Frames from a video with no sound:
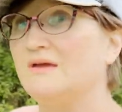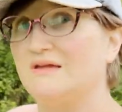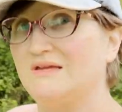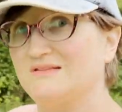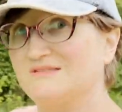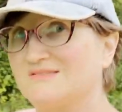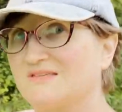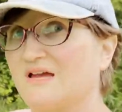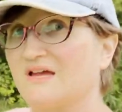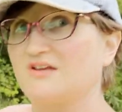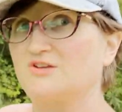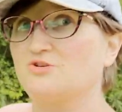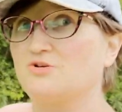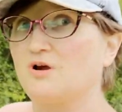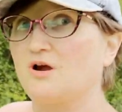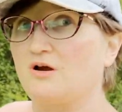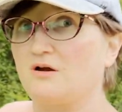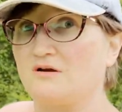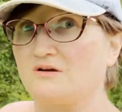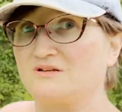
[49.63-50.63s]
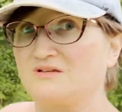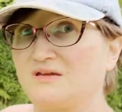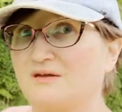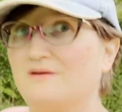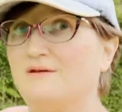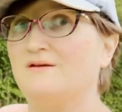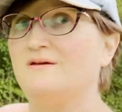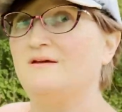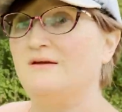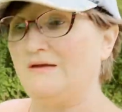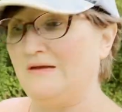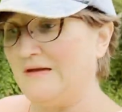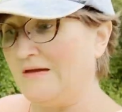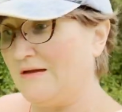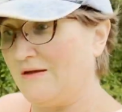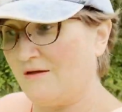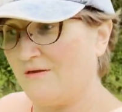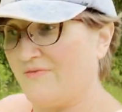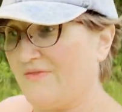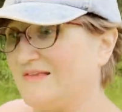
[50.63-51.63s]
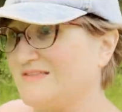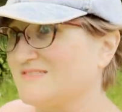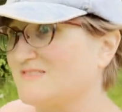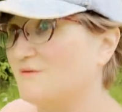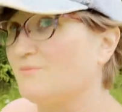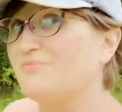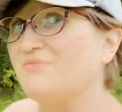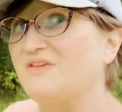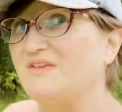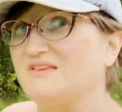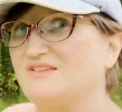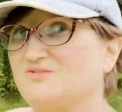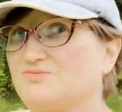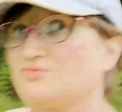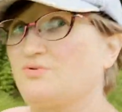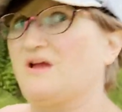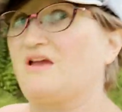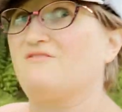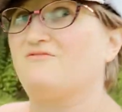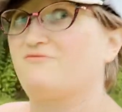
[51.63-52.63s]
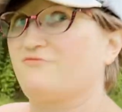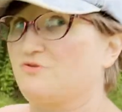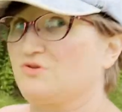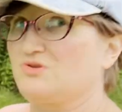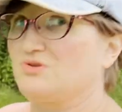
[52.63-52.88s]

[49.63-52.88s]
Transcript: inside your heart that something is right for